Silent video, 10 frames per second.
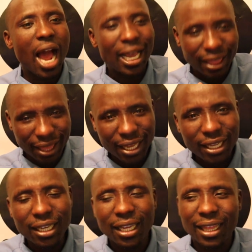I
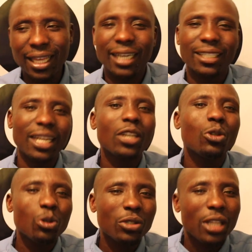think they are trying
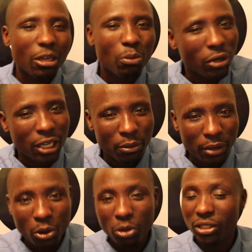to use that model
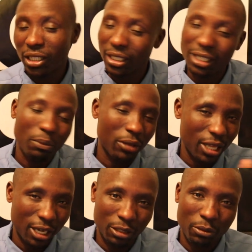because it is something
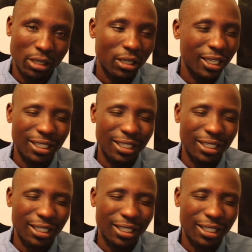that has been,